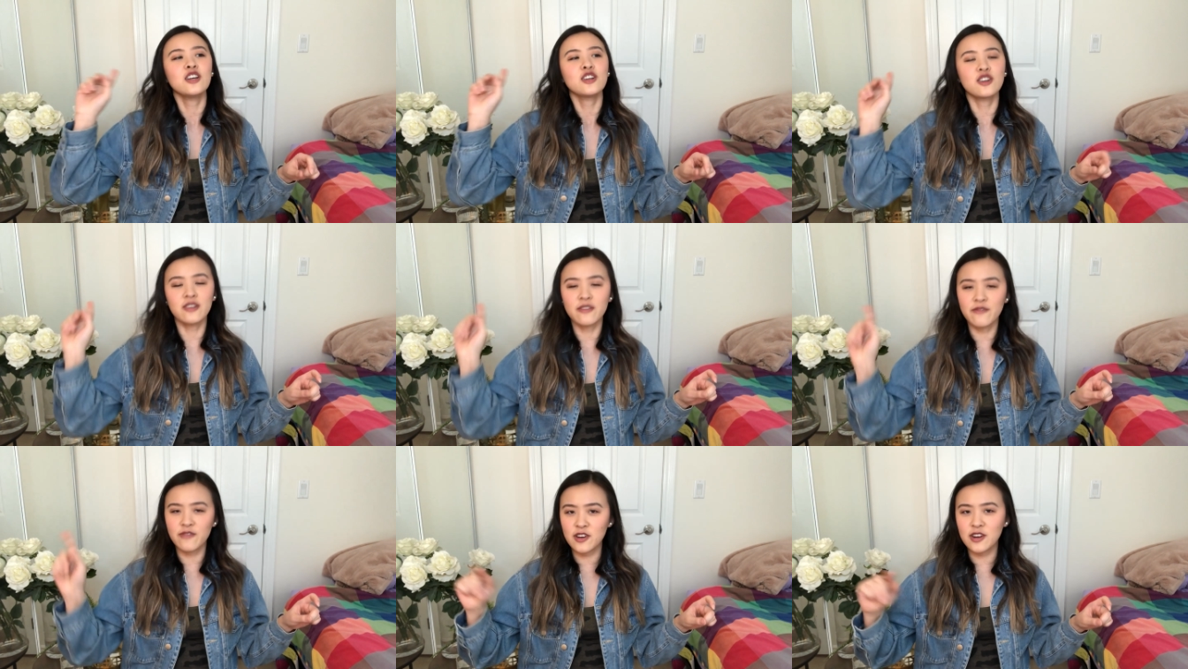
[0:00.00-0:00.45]

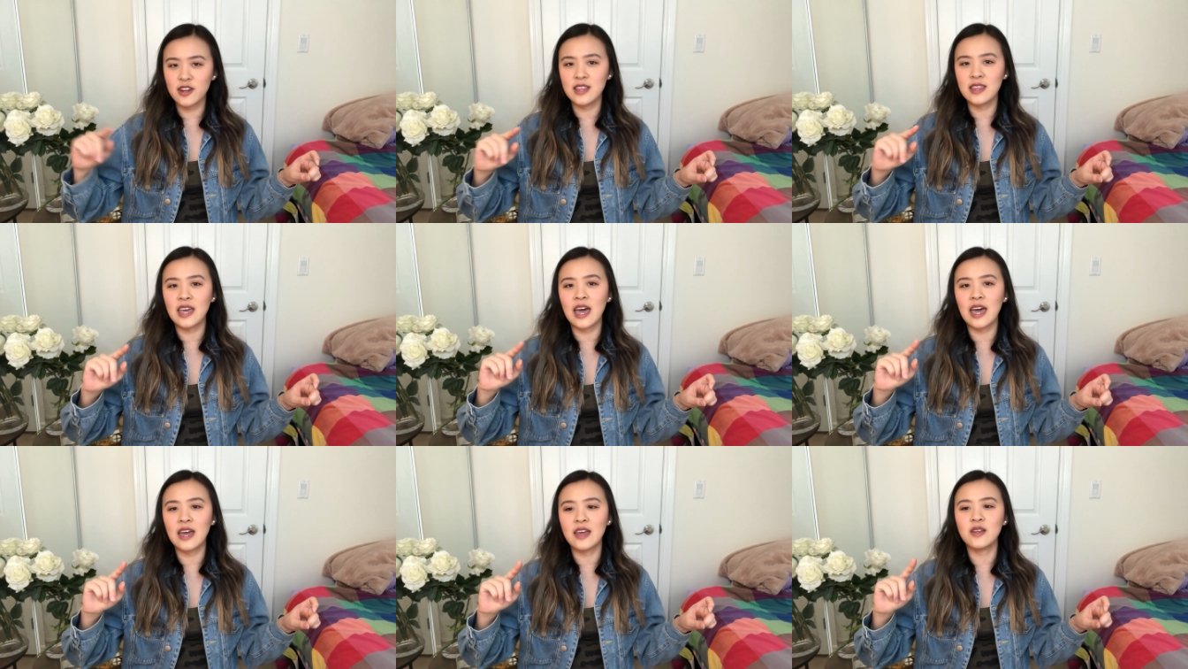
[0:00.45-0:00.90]
converted
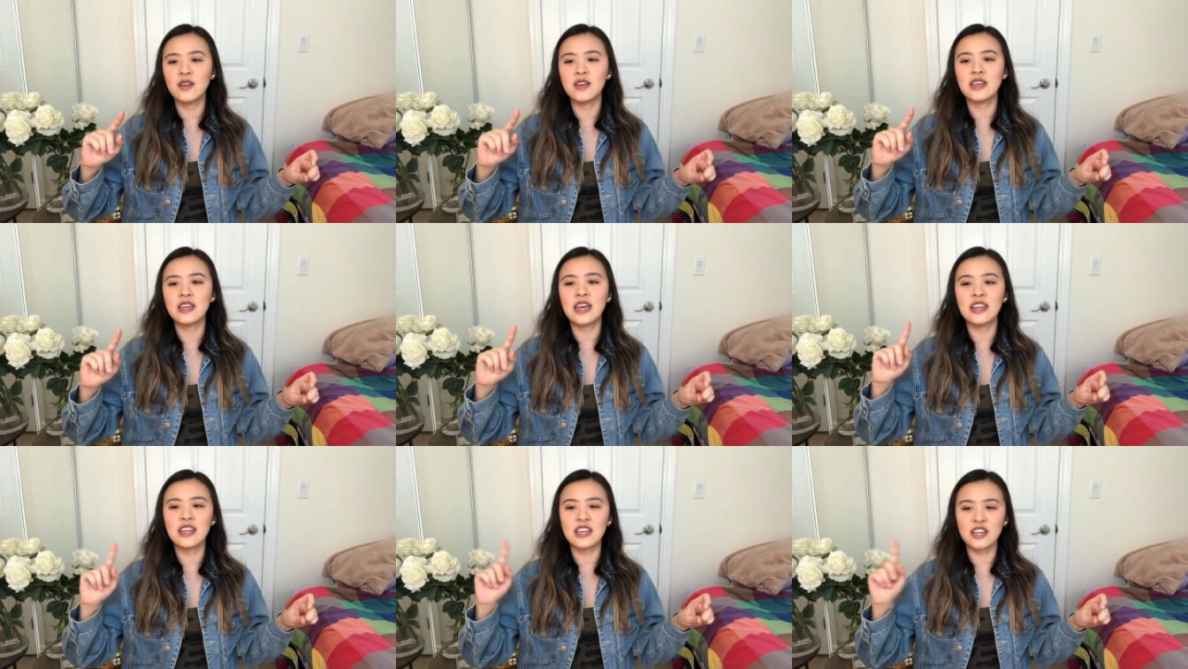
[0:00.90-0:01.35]
that,
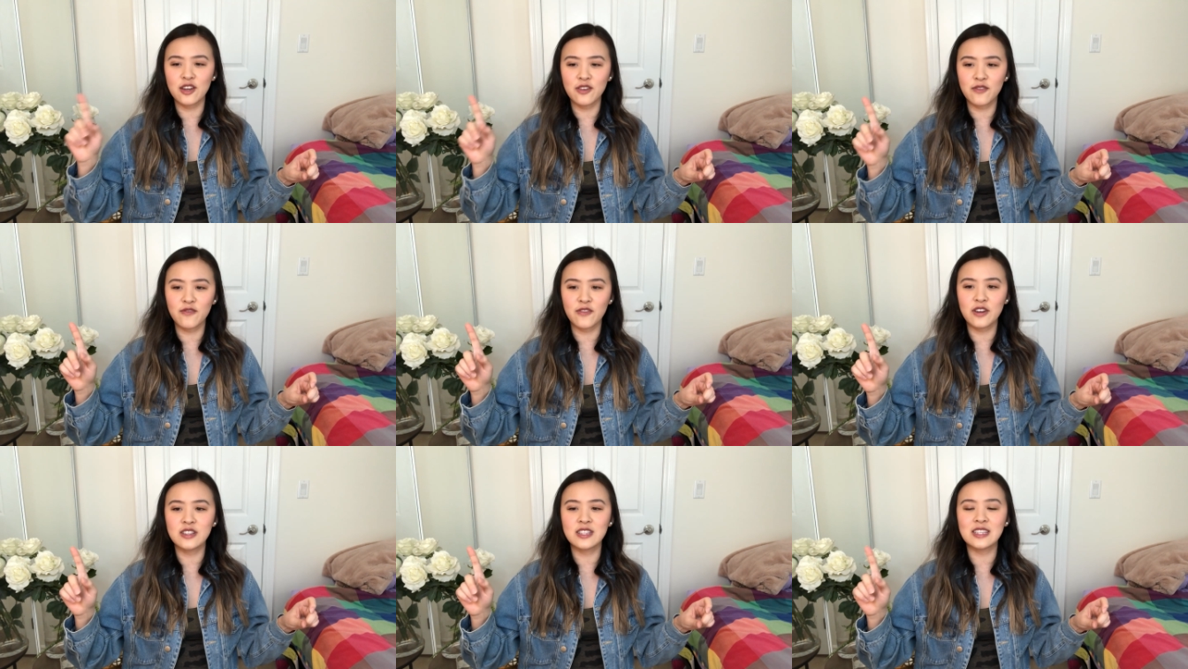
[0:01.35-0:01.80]
and it
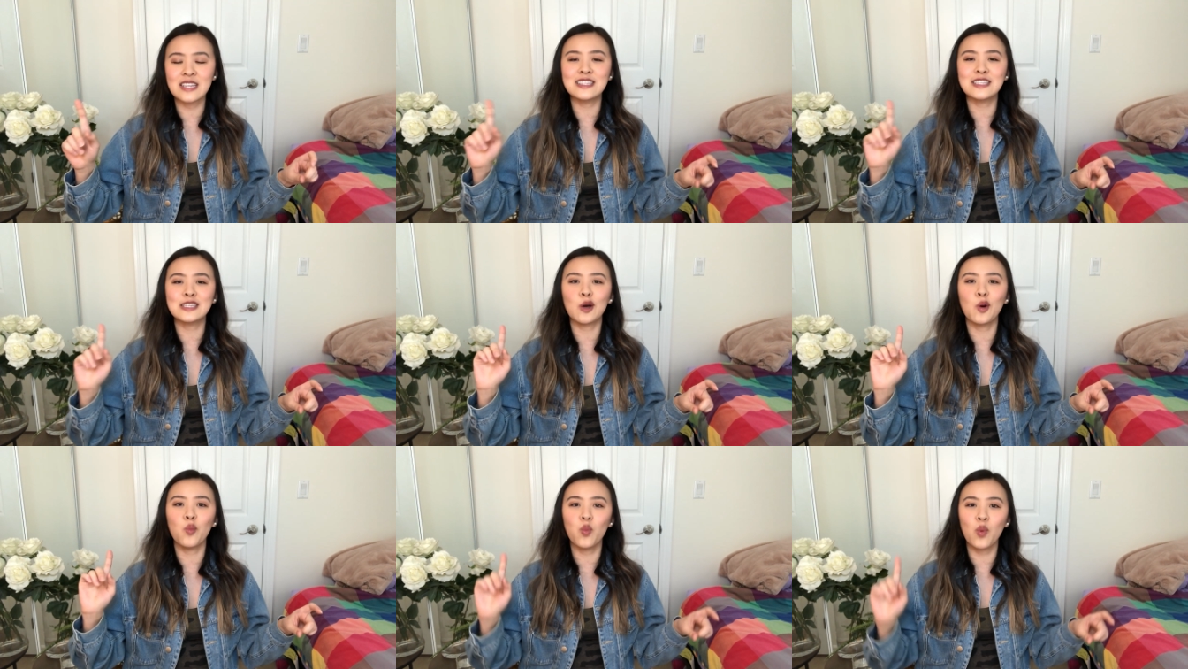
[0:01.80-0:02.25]
converts
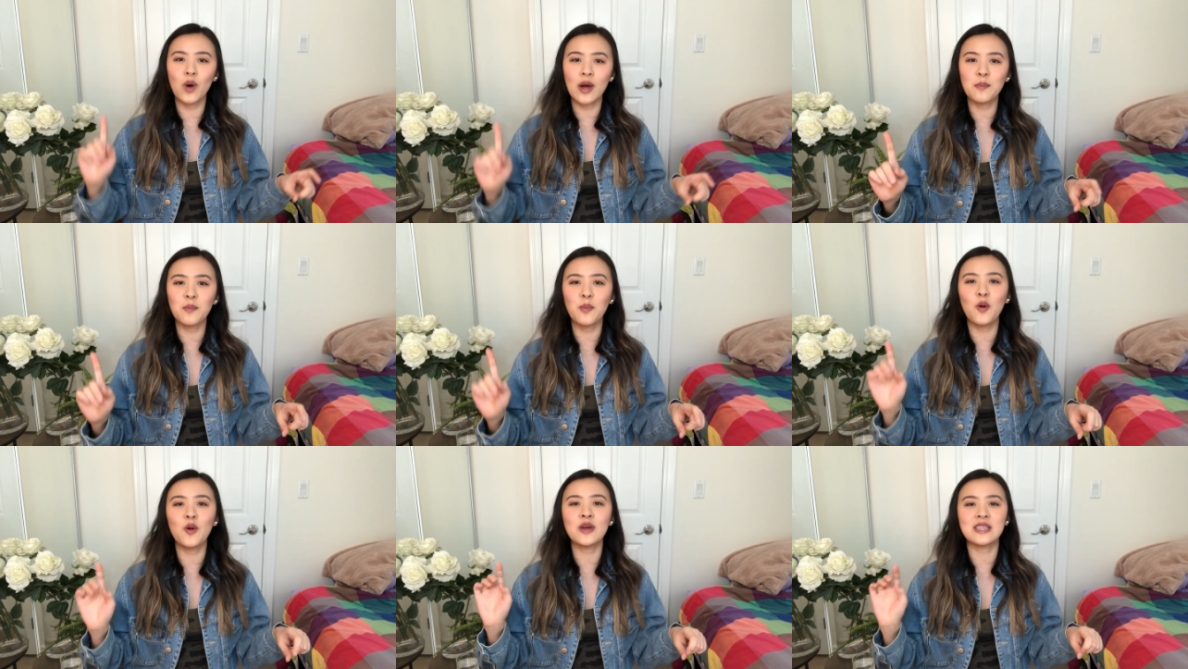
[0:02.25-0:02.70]
into
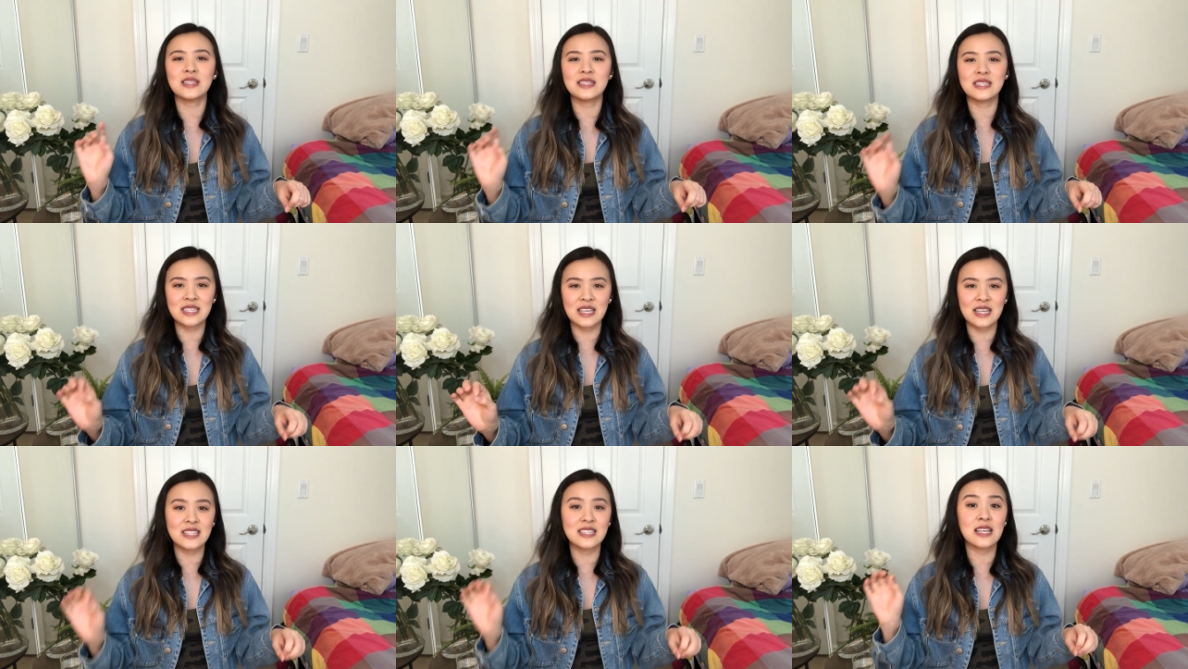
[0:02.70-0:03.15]

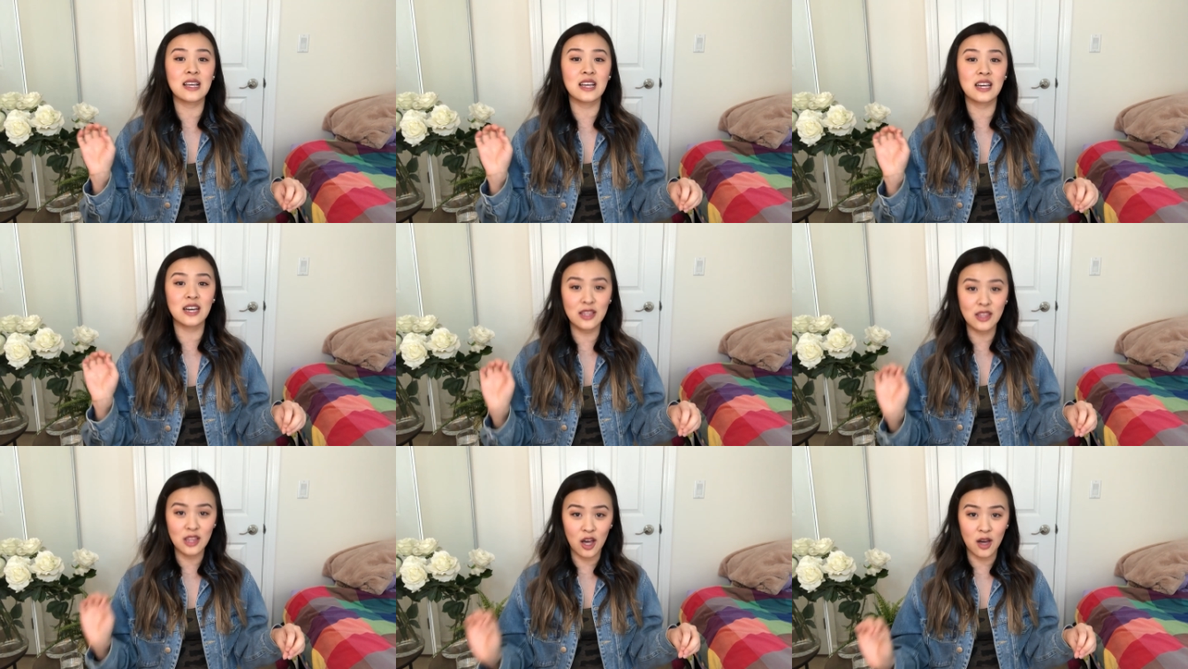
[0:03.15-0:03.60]
1.6
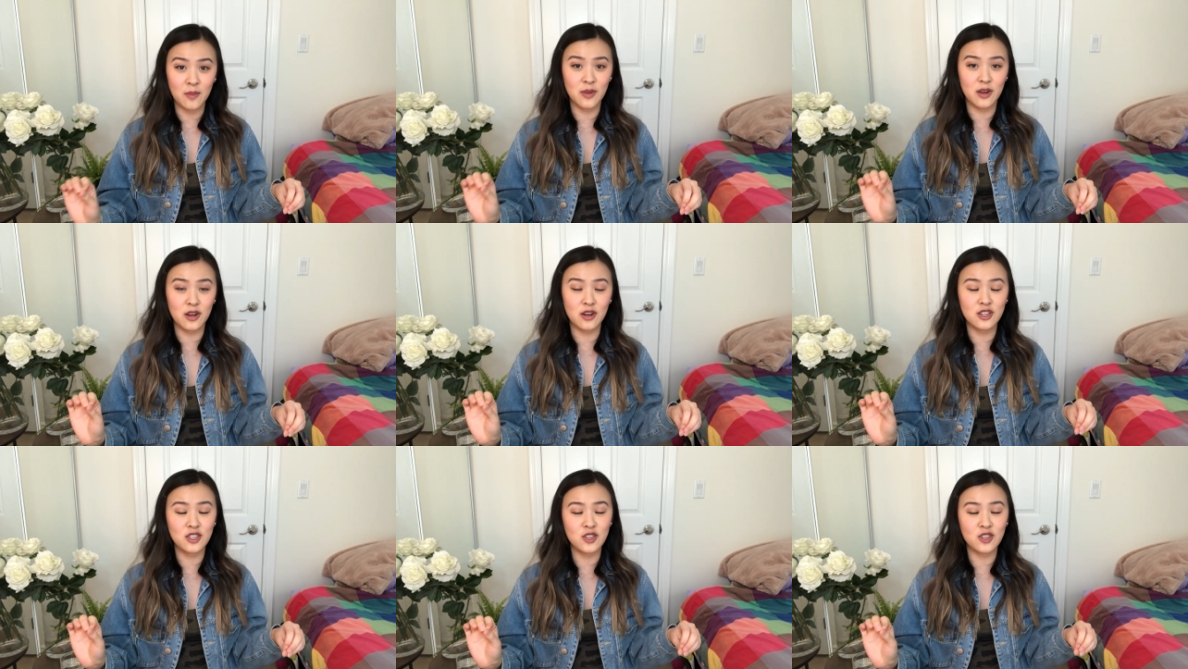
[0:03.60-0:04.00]
kilometers.